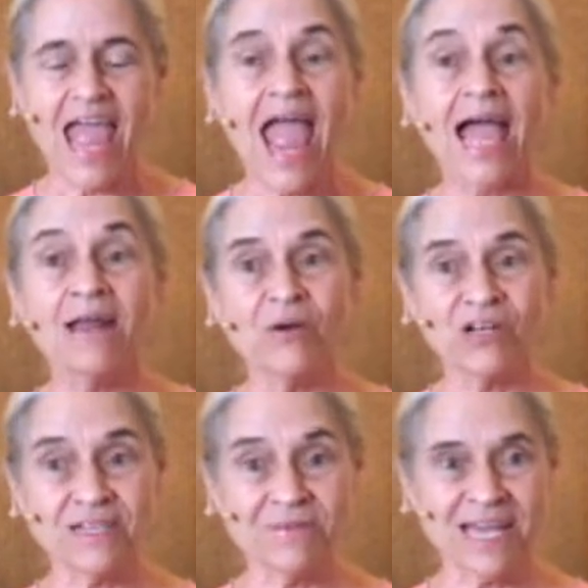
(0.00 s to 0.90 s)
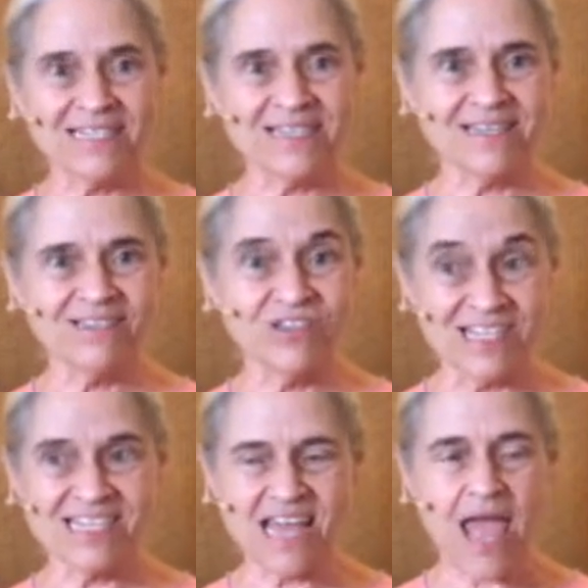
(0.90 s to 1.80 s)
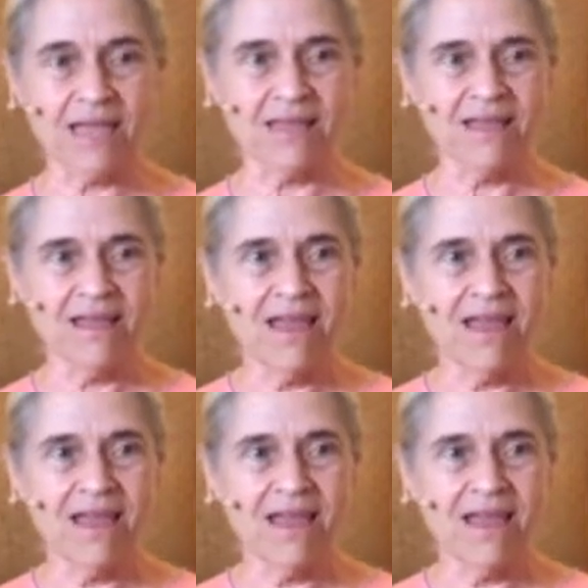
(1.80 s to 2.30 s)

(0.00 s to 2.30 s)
and a box of medicine you can take.